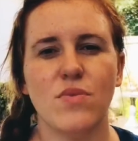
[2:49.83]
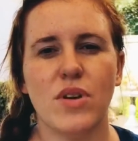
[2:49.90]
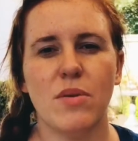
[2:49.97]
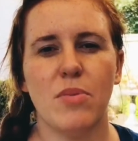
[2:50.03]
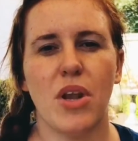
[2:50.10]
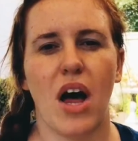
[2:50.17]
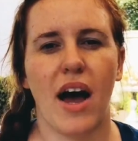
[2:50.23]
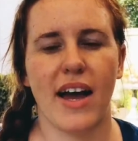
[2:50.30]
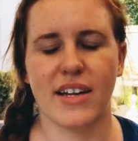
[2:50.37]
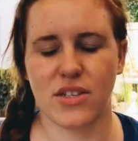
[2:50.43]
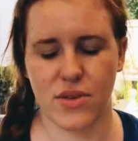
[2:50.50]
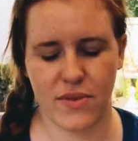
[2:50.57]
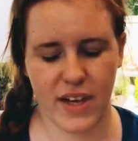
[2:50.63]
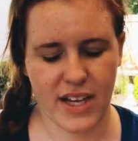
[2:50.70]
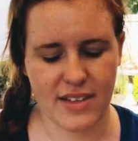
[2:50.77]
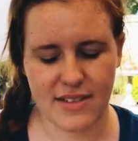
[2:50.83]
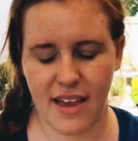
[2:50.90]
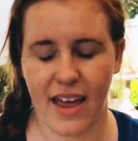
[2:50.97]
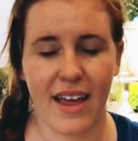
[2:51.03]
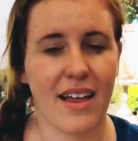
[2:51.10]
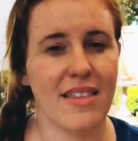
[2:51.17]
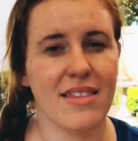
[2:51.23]
apply to things
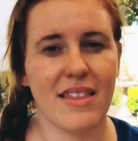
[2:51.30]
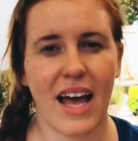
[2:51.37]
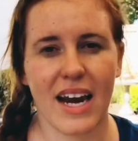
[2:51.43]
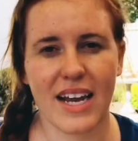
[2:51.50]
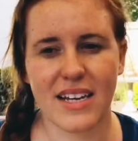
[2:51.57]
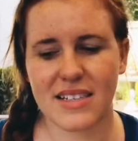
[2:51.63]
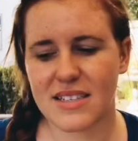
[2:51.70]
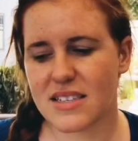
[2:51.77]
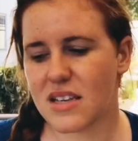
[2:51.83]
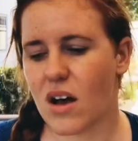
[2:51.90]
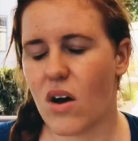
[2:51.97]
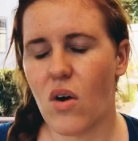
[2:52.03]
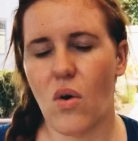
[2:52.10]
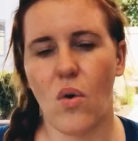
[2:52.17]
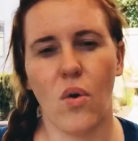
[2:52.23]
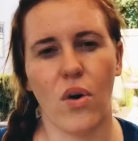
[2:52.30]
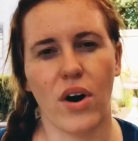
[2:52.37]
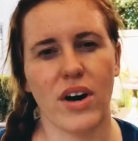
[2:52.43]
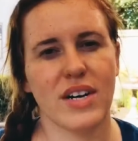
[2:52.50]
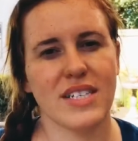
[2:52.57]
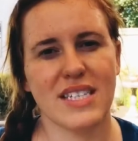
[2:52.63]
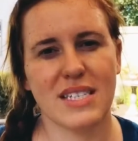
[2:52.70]
like lettuce,
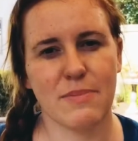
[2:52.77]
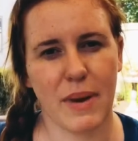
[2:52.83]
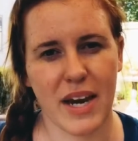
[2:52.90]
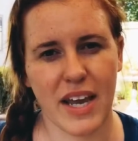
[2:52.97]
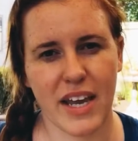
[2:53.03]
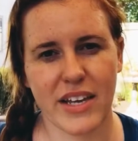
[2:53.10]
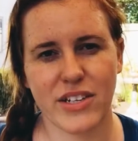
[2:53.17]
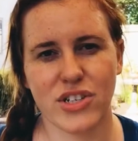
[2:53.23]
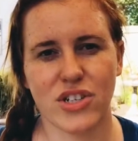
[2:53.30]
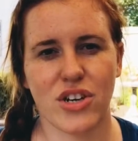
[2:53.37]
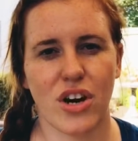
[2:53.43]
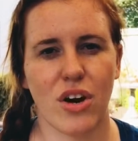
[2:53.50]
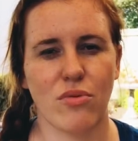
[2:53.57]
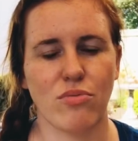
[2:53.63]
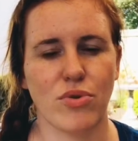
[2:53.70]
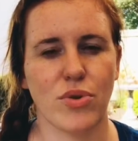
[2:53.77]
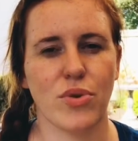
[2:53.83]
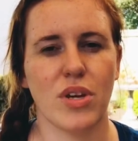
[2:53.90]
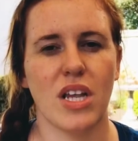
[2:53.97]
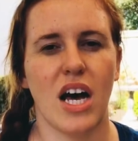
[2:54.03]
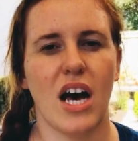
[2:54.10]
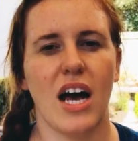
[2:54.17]
or spinach,
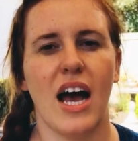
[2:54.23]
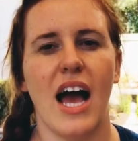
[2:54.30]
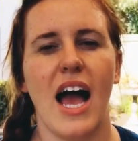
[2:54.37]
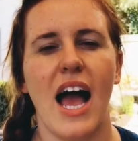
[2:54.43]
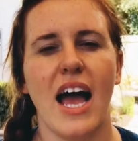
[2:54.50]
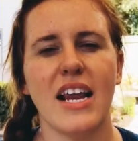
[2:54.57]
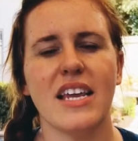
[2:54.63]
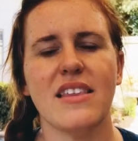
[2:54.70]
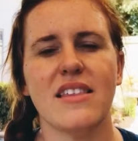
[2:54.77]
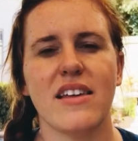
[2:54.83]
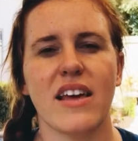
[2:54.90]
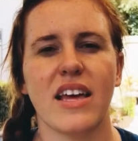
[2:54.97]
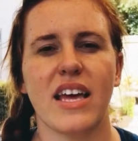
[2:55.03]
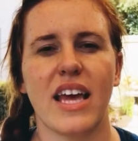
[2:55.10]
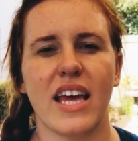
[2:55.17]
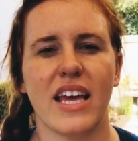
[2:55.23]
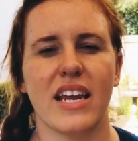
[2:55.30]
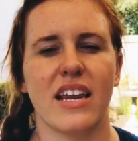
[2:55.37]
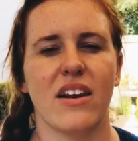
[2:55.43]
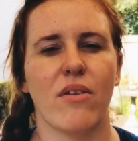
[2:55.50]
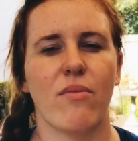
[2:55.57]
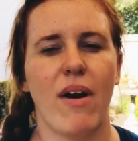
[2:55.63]
arugula, anything in
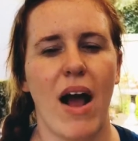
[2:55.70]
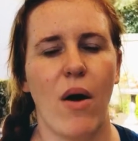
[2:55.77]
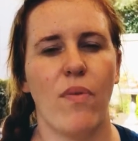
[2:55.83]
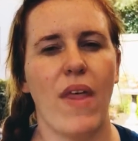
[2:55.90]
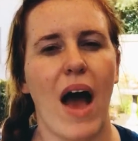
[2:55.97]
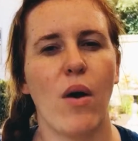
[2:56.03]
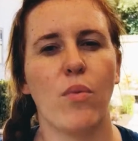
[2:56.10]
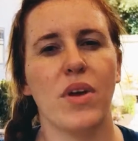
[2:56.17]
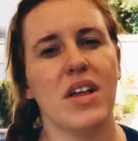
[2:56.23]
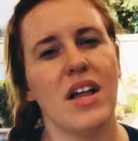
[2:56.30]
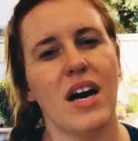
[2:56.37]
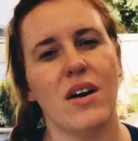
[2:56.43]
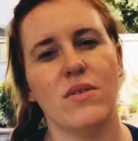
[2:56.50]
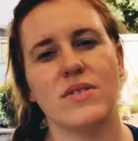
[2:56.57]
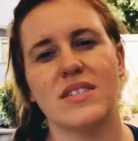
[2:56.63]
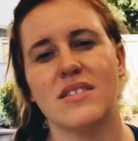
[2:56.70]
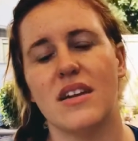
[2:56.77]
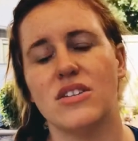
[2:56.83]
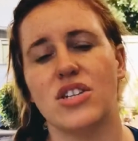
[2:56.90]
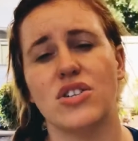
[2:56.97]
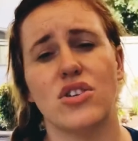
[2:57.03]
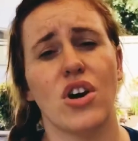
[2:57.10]
and around that wheelhouse,
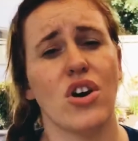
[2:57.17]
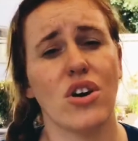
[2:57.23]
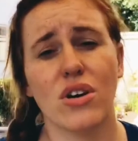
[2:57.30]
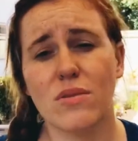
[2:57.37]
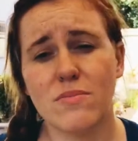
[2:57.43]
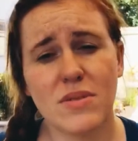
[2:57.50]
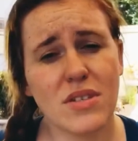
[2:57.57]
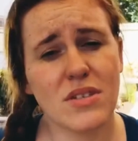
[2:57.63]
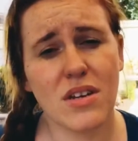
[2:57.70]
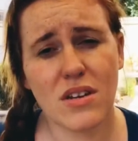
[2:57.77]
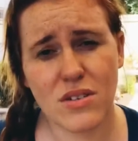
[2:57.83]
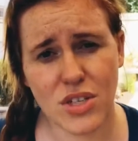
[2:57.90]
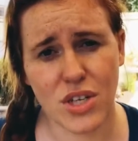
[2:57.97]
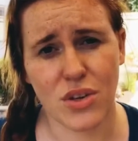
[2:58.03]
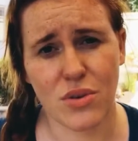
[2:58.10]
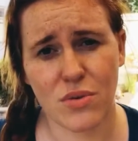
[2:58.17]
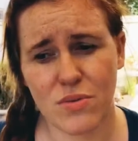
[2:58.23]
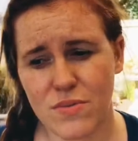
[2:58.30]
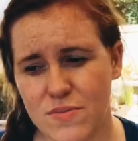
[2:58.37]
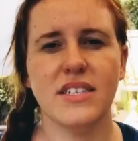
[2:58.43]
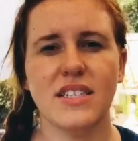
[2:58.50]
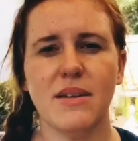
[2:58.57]
such as herbs too.
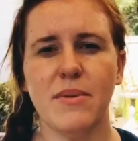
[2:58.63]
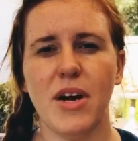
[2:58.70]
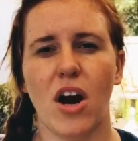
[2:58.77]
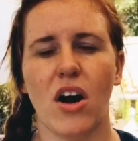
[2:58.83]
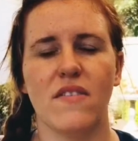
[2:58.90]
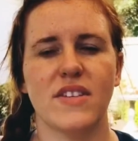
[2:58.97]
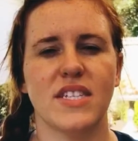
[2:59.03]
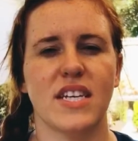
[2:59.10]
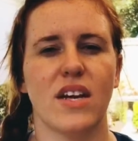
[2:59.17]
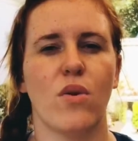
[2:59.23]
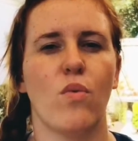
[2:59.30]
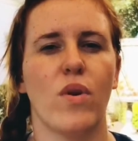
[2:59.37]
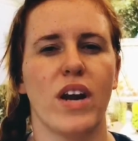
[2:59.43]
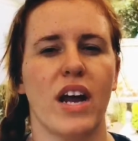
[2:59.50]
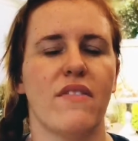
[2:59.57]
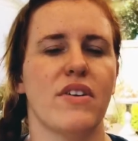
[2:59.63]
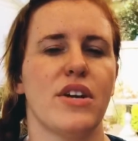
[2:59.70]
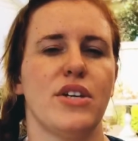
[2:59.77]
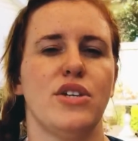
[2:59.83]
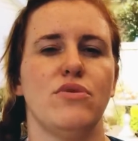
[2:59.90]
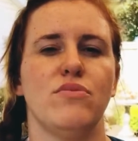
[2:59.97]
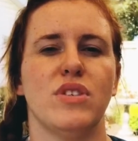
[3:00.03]
This can be harvested whenever
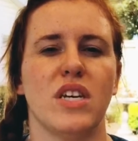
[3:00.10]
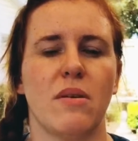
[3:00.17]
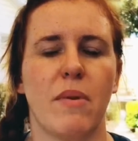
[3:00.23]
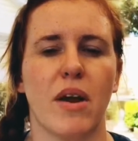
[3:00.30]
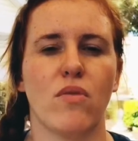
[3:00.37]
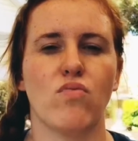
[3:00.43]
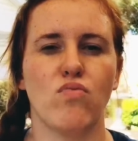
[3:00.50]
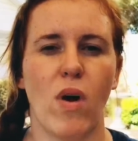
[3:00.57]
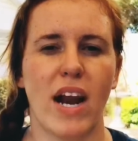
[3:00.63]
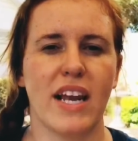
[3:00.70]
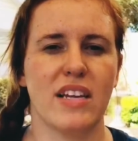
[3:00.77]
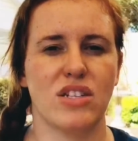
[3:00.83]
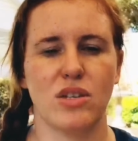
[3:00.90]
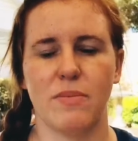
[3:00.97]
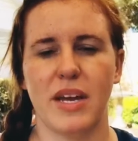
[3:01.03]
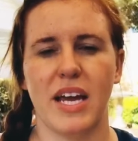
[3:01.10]
you deem it ready to be